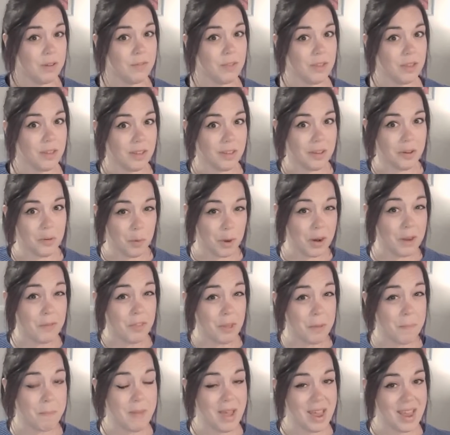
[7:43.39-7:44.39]
the
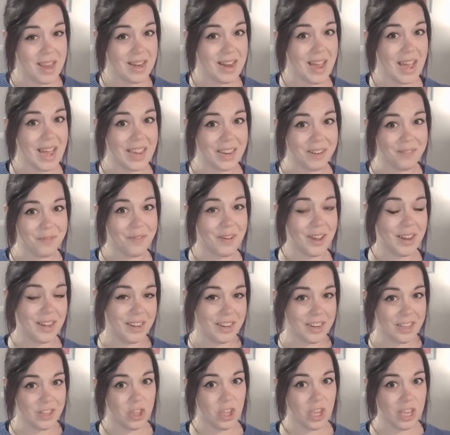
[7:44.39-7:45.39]
main
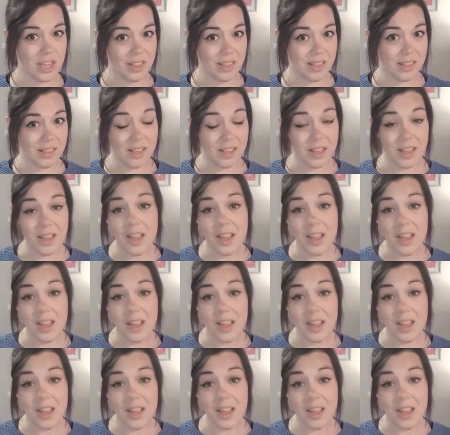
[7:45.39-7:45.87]
advantages.